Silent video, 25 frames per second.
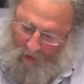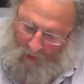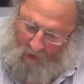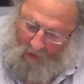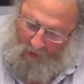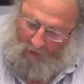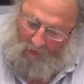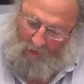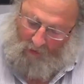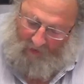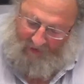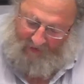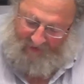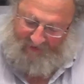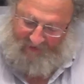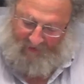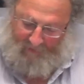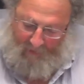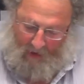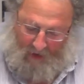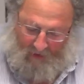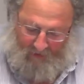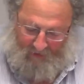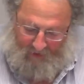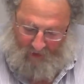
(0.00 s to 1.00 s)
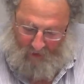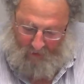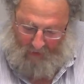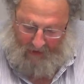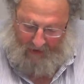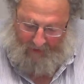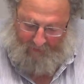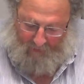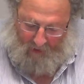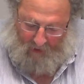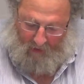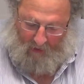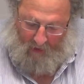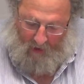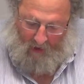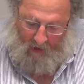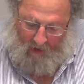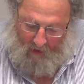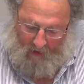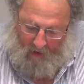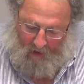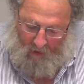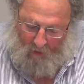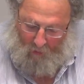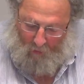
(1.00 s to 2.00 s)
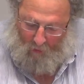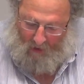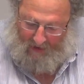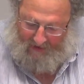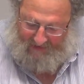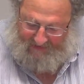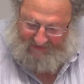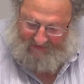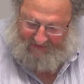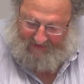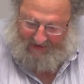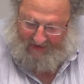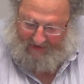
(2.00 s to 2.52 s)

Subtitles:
According to Martin Kramer, Weiss